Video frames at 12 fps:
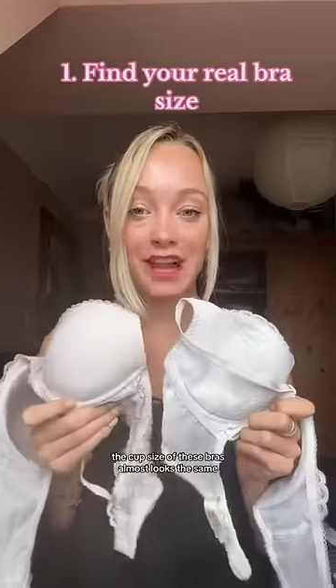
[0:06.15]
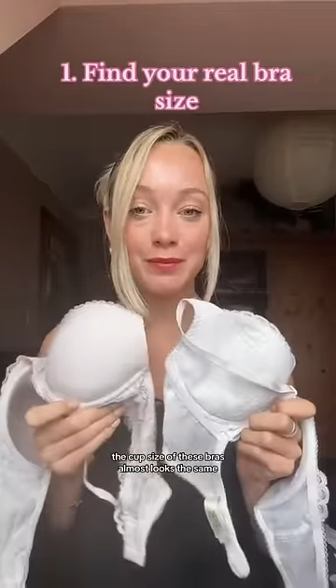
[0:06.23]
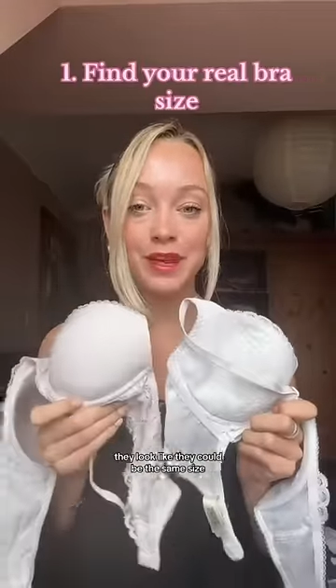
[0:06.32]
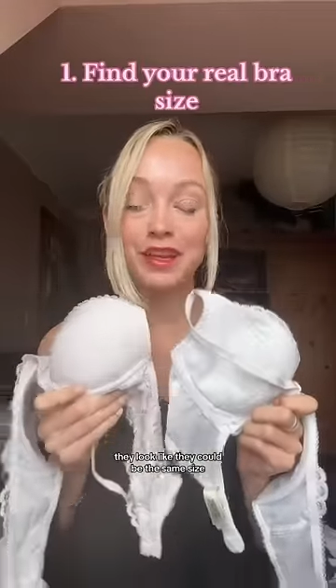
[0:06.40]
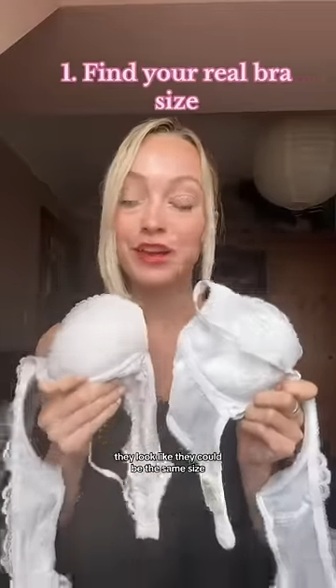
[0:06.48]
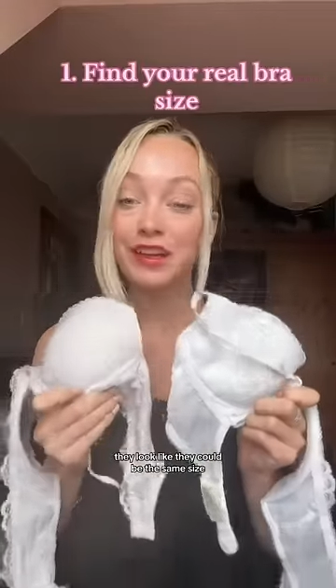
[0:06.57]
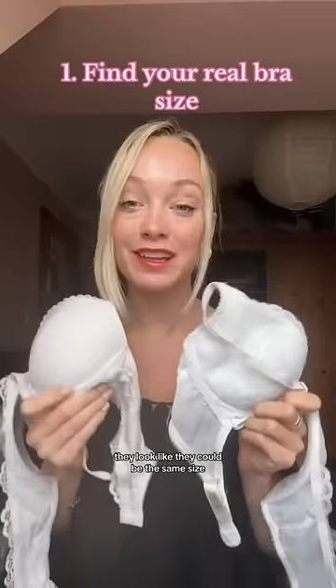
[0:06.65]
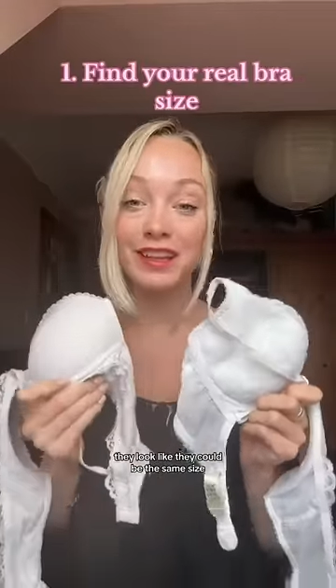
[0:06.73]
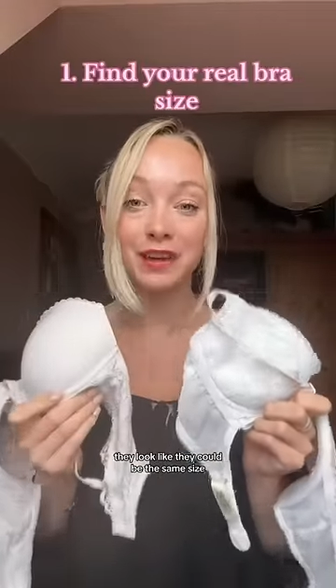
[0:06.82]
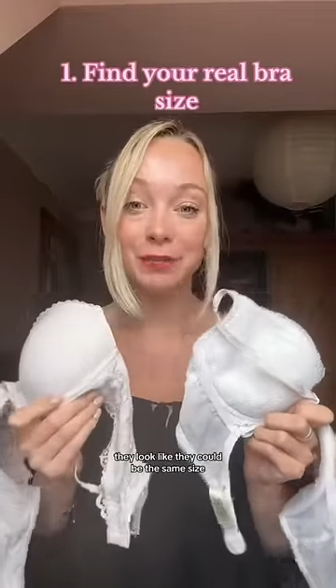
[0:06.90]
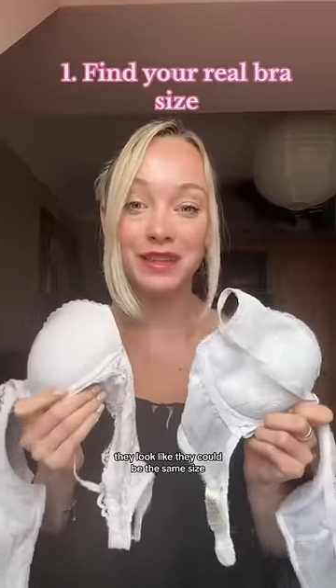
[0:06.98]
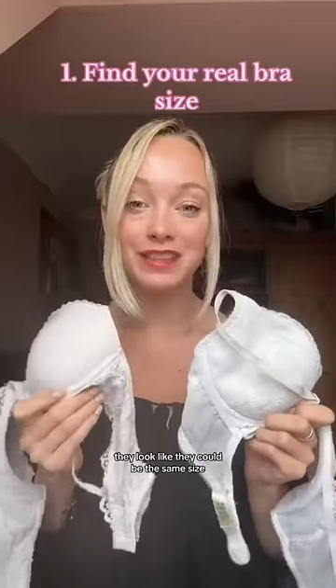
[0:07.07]
They look like they
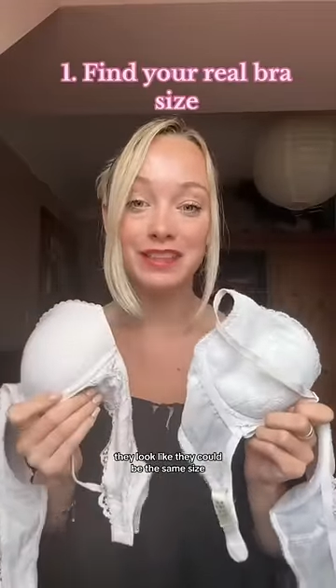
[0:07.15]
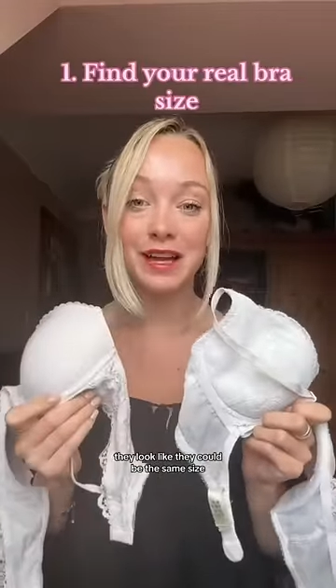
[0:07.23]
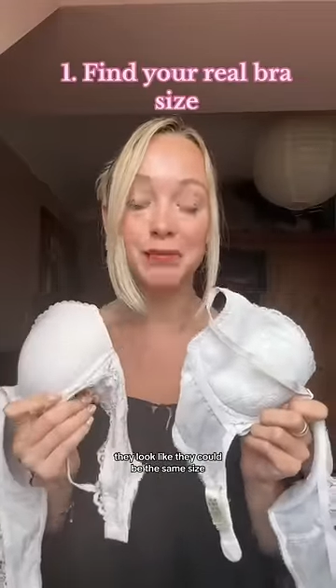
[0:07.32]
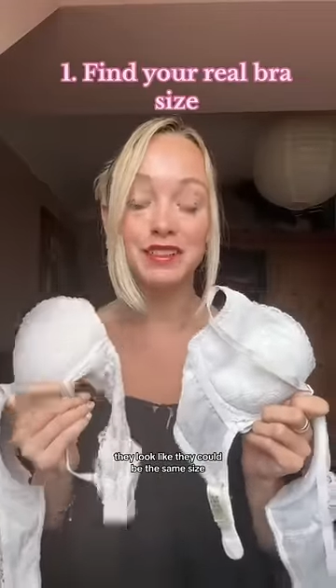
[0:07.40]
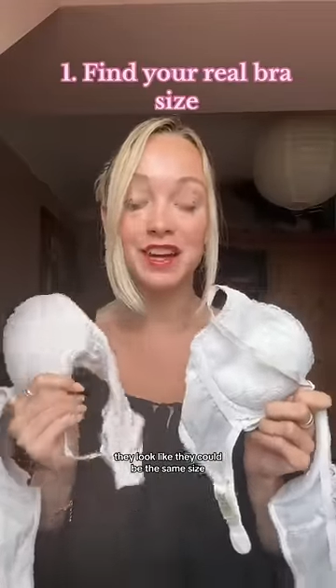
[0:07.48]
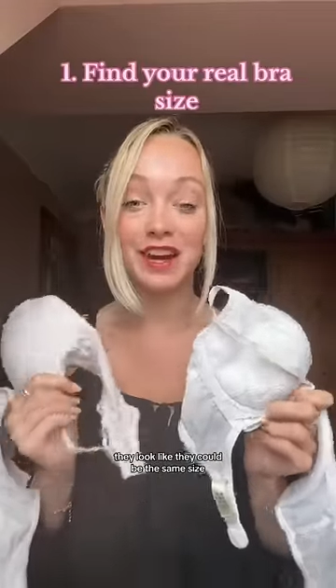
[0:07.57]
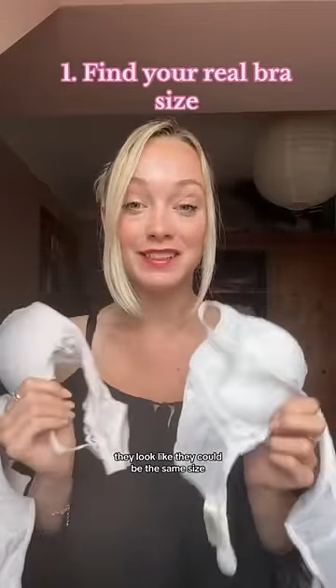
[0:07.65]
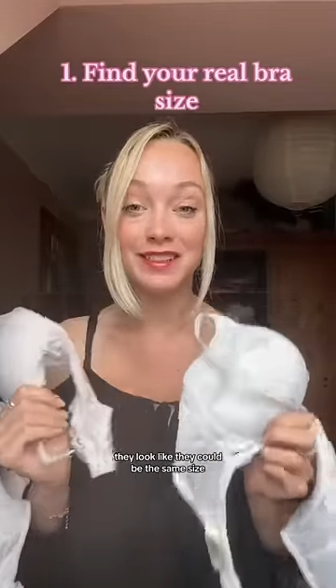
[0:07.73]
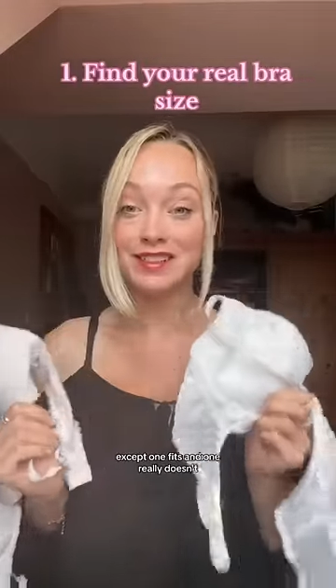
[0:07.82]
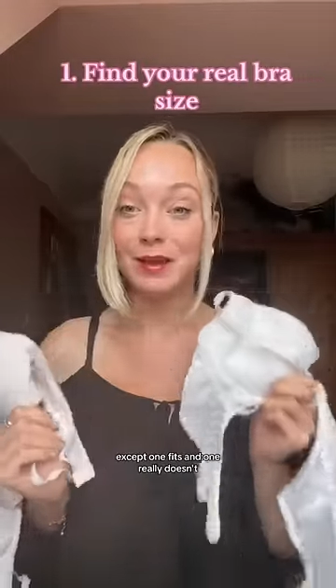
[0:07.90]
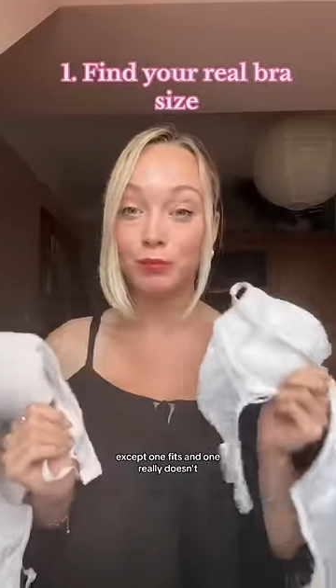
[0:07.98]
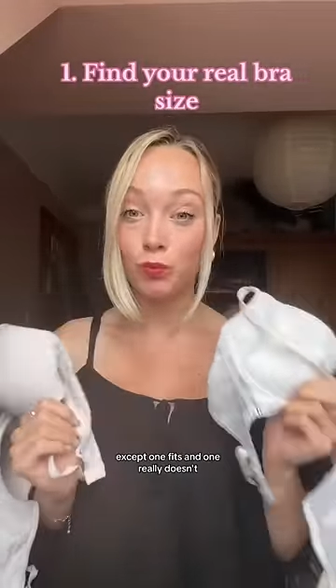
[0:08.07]
could be the same size,
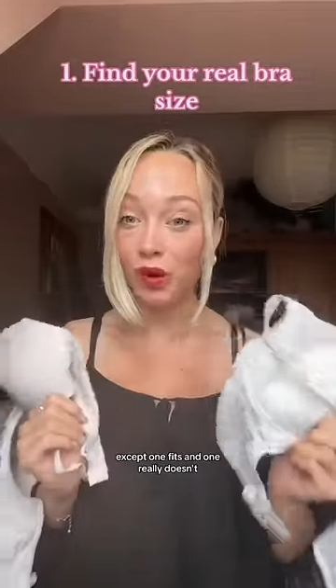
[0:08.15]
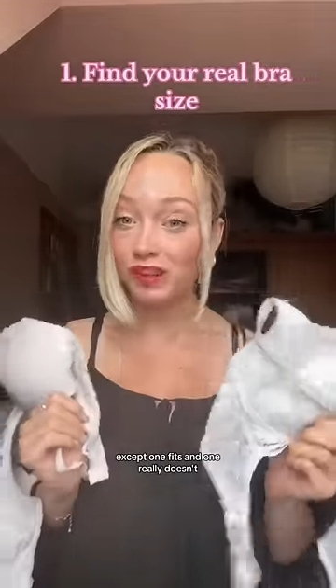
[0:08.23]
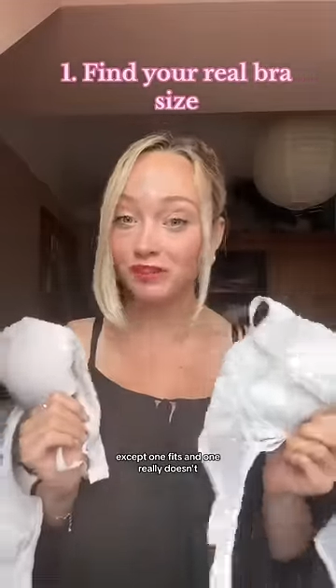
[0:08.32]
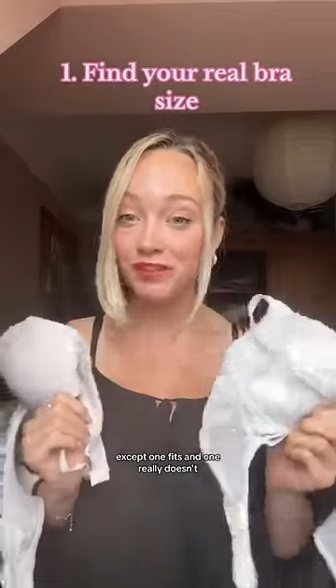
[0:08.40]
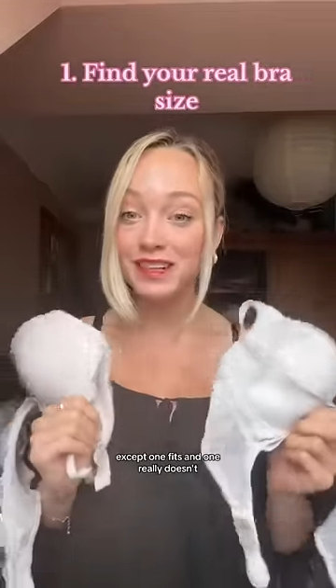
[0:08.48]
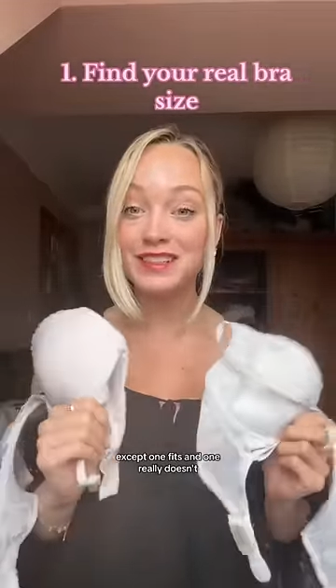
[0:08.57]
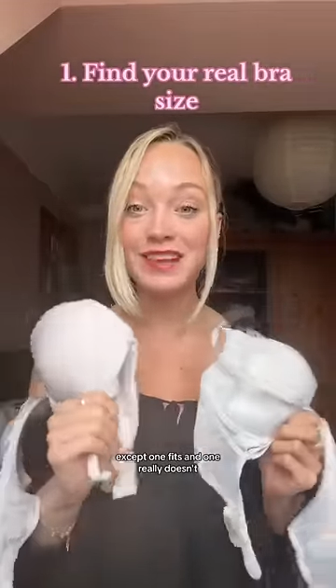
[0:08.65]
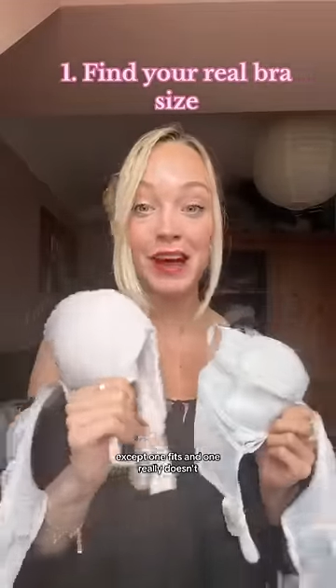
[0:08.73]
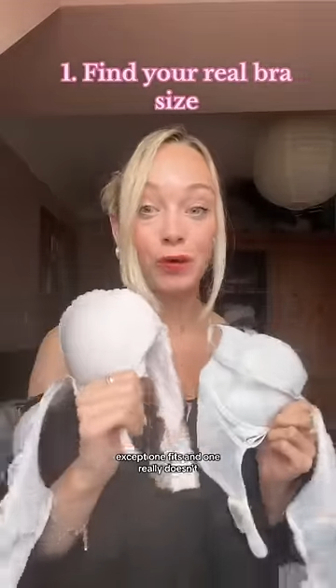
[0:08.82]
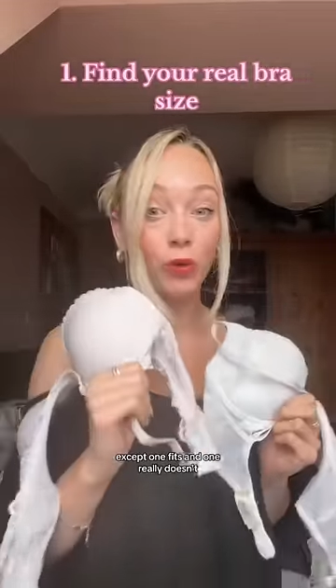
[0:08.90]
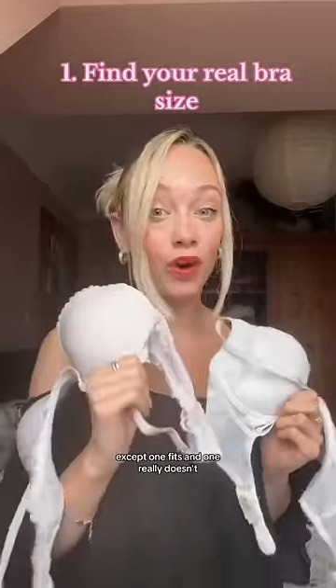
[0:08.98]
except one fits and one